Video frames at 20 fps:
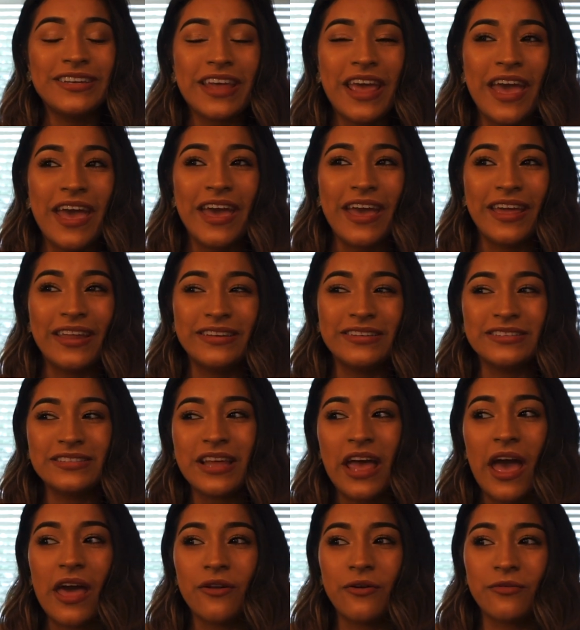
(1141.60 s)

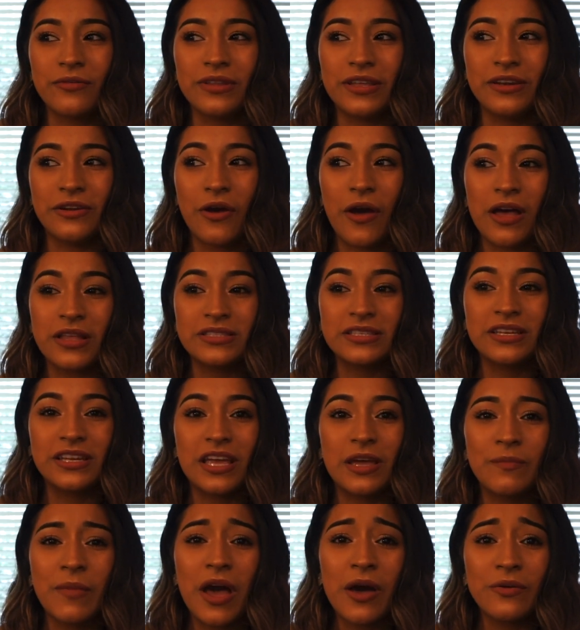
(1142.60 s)
and I don't really know how it's gonna
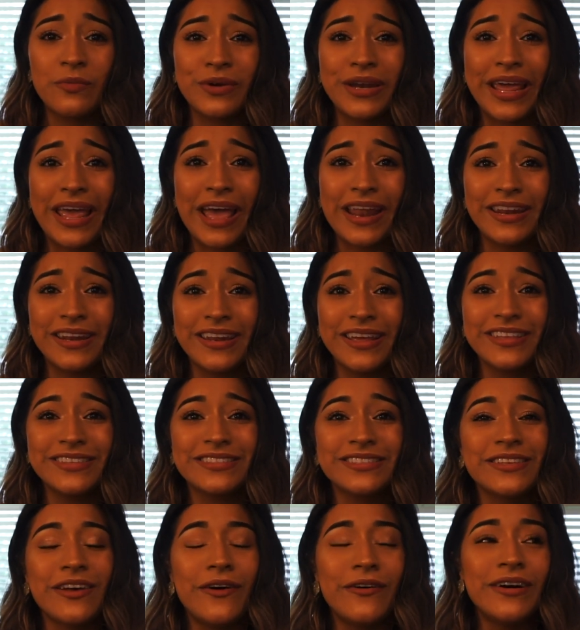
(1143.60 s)
come out when I edit it,
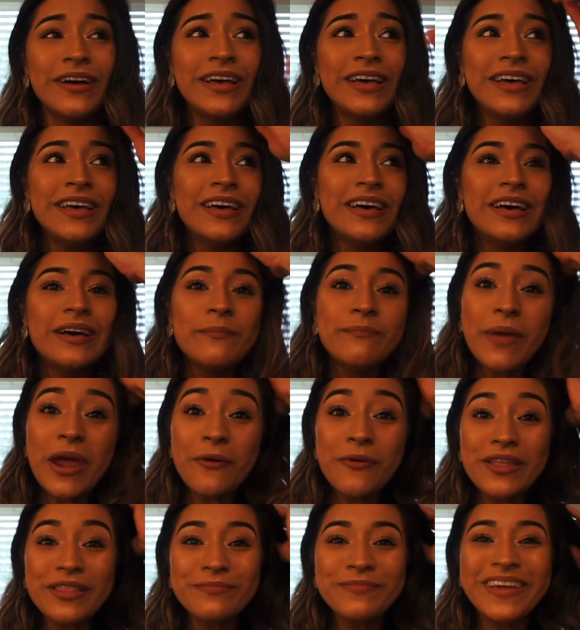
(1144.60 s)
so
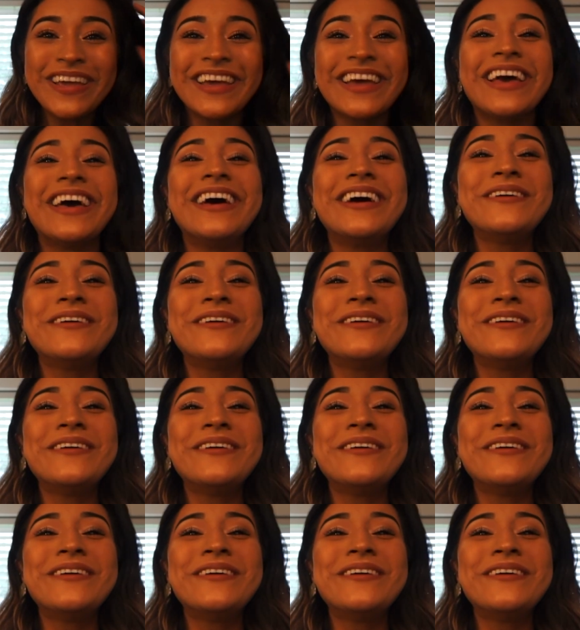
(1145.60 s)
bear with me.